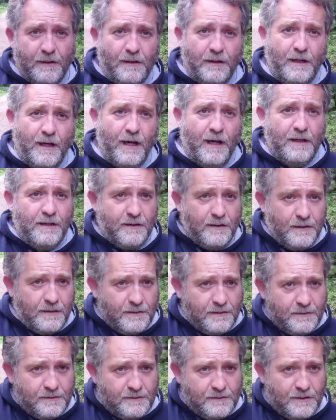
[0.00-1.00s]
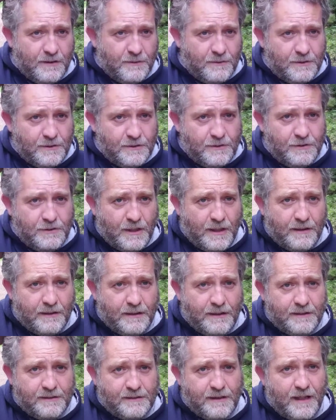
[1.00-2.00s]
Okay, so just
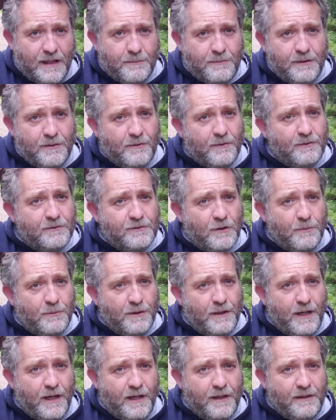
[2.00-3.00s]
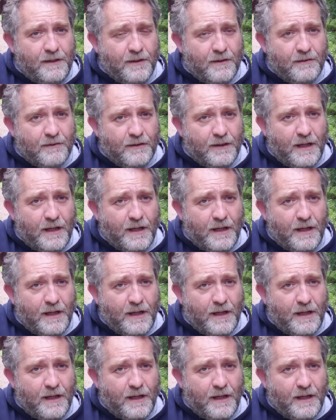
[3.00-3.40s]
gently tapping on top of the head here.